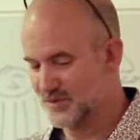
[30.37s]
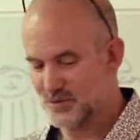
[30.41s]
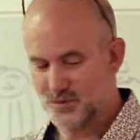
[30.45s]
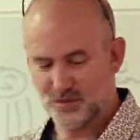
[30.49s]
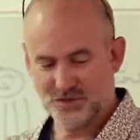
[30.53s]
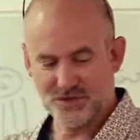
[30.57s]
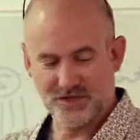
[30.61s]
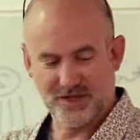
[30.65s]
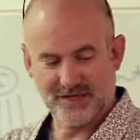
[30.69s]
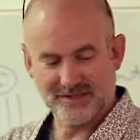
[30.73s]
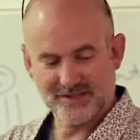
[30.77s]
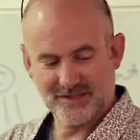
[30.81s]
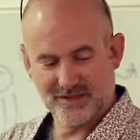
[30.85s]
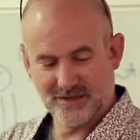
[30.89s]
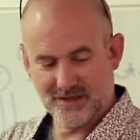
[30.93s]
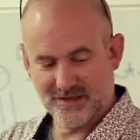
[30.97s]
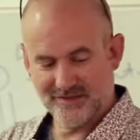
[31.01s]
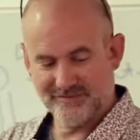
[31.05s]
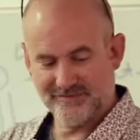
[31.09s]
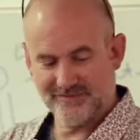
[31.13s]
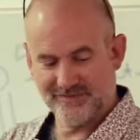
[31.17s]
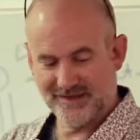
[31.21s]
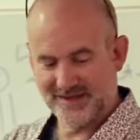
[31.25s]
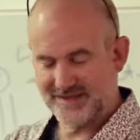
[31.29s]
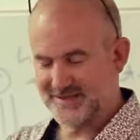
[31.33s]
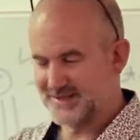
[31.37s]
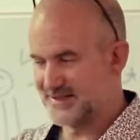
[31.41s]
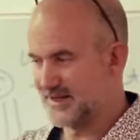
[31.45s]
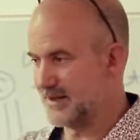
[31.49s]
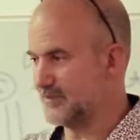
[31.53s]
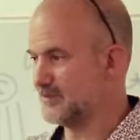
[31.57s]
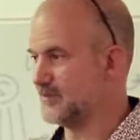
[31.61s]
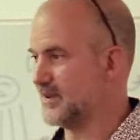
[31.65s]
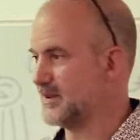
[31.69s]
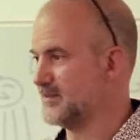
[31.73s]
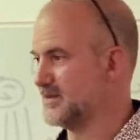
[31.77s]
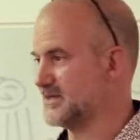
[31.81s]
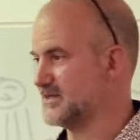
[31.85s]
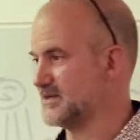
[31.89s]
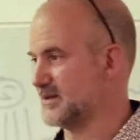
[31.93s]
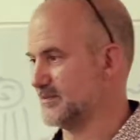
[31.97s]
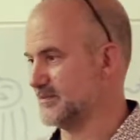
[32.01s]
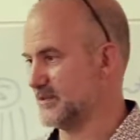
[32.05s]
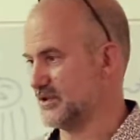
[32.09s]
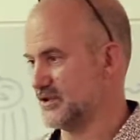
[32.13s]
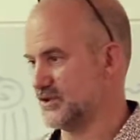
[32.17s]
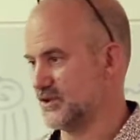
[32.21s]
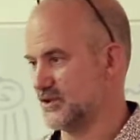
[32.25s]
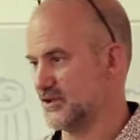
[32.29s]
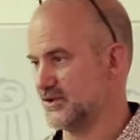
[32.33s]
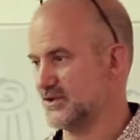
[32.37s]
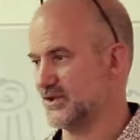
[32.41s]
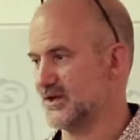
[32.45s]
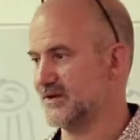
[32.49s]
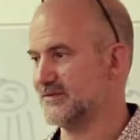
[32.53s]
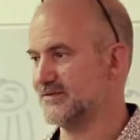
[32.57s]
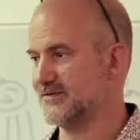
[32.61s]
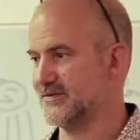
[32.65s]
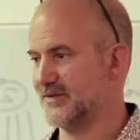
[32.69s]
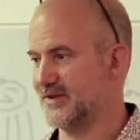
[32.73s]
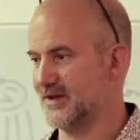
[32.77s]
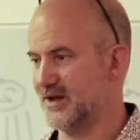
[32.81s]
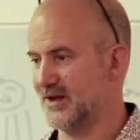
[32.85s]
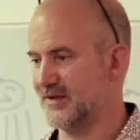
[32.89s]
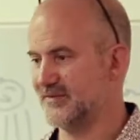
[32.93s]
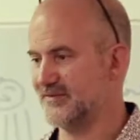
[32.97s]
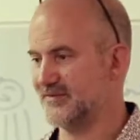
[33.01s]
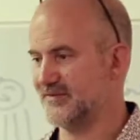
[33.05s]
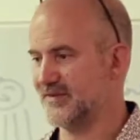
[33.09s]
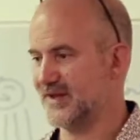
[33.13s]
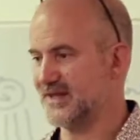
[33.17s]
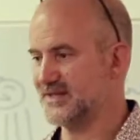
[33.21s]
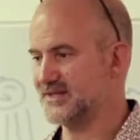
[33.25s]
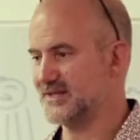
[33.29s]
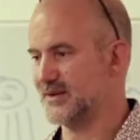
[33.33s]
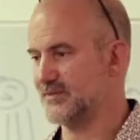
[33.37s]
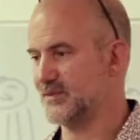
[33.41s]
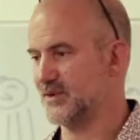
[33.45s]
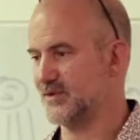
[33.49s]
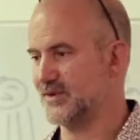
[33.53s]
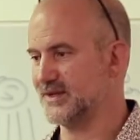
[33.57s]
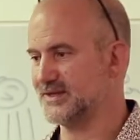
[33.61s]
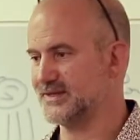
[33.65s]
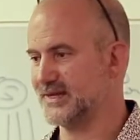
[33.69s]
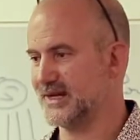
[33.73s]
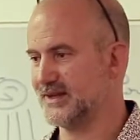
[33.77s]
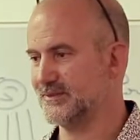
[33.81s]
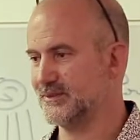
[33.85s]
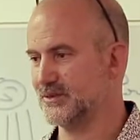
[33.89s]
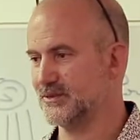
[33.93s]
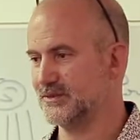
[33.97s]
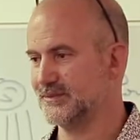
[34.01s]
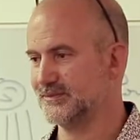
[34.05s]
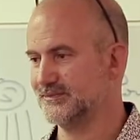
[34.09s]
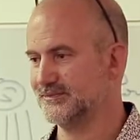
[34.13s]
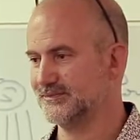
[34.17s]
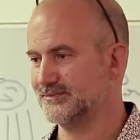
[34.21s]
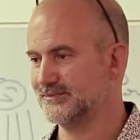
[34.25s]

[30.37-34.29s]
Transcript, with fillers: would you like to lie face up? Maybe slip your shoes off and lie face up on the table.